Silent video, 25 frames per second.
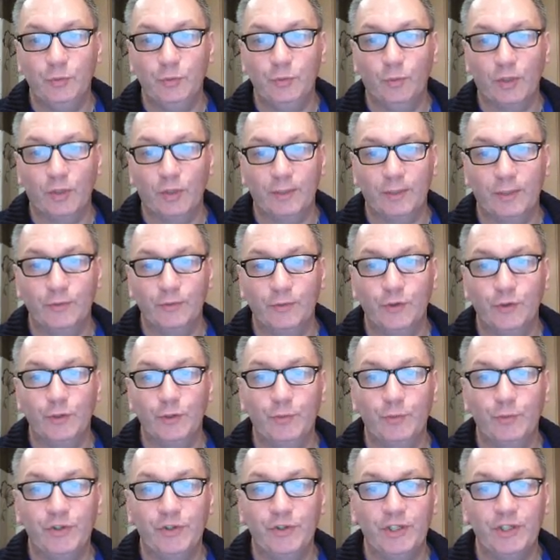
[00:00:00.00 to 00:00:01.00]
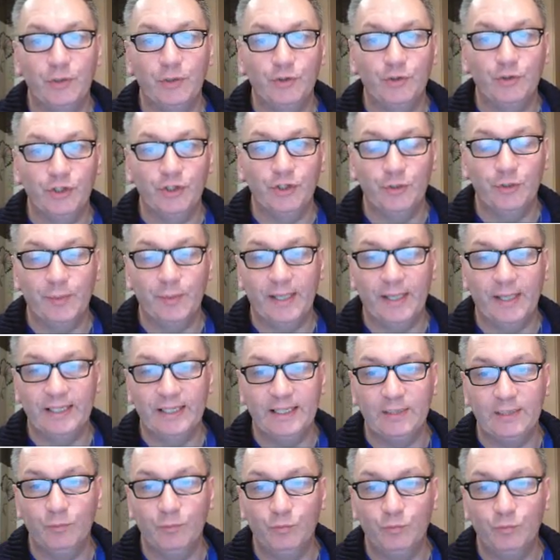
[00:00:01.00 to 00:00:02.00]
what I'm doing with YouTube, and
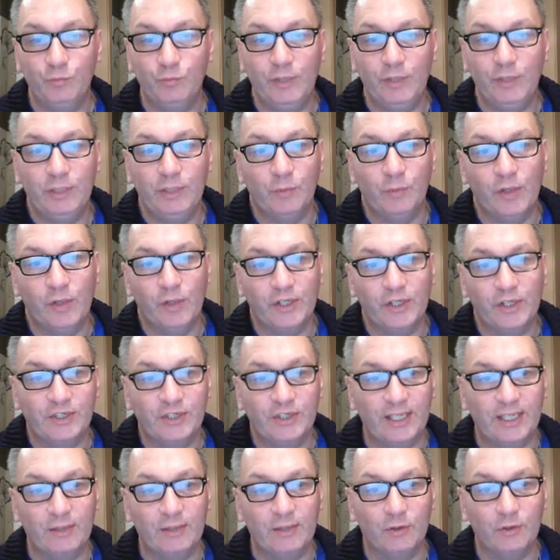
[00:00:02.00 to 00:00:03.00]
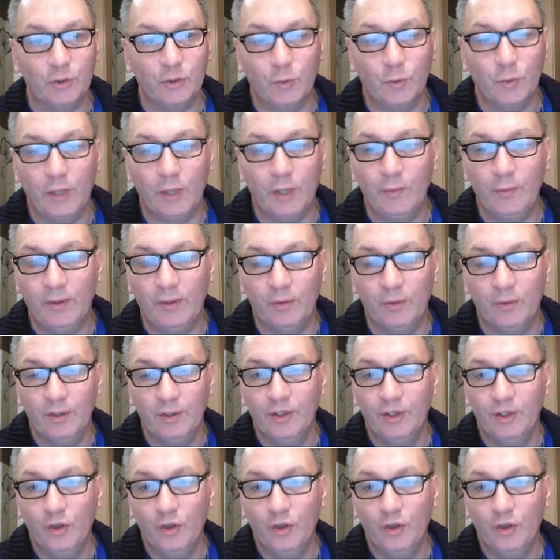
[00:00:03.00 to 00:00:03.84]
it really works out quite well.